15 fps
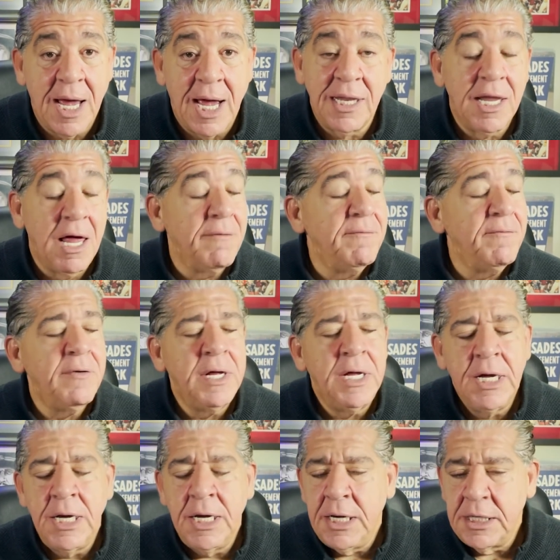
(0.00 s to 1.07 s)
I love
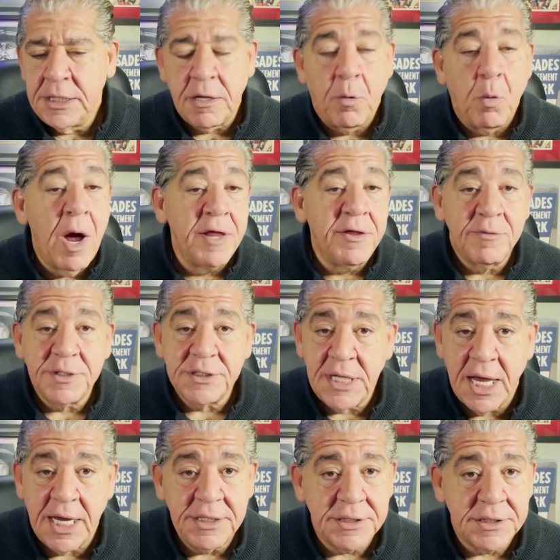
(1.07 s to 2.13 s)
the weather is
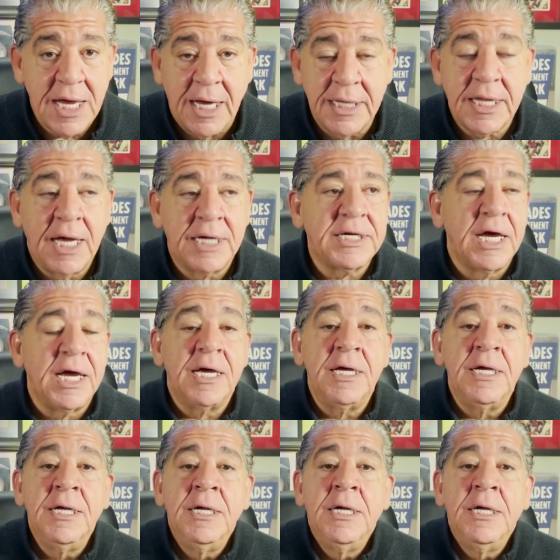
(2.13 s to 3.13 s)
nice. I, I tell you,